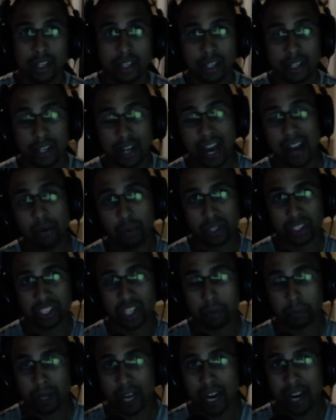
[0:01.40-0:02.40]
Hey, what's
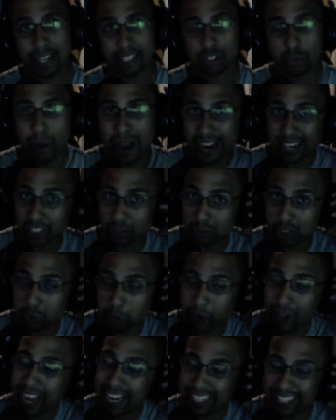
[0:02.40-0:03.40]
up guys? Maximus
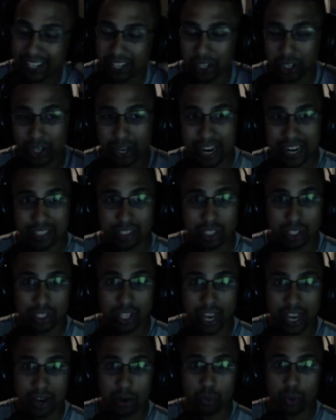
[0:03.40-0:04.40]
Black here, and
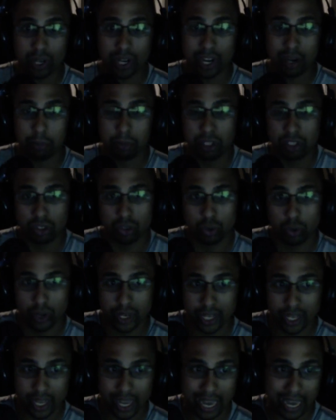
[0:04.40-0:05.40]
today we're going to be
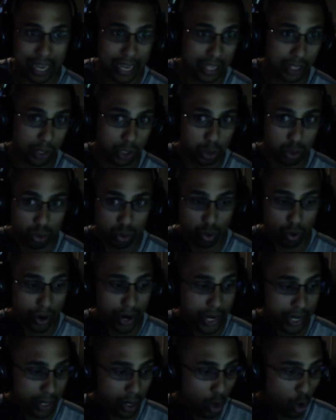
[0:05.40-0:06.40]
doing a Loot
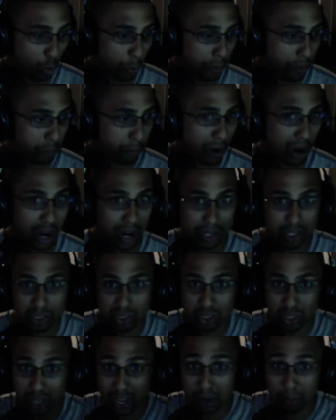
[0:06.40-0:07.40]
Crate open
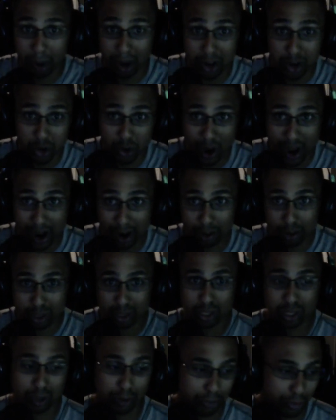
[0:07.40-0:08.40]
box in my new
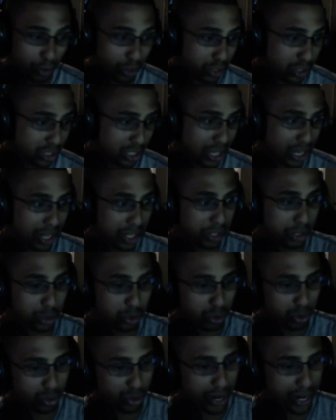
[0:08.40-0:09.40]
house. The first uh,
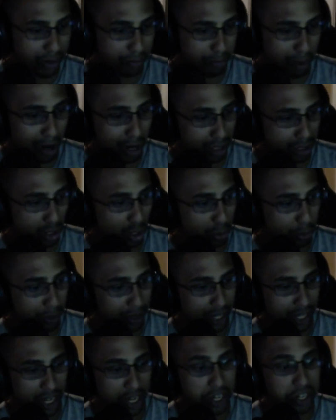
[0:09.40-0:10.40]
Loot Crate box
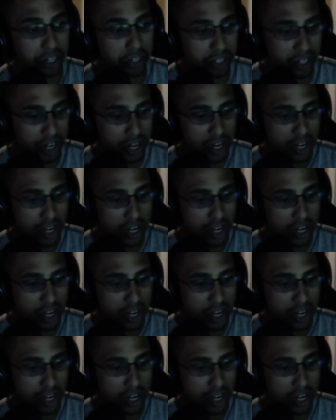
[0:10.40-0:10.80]
opening here.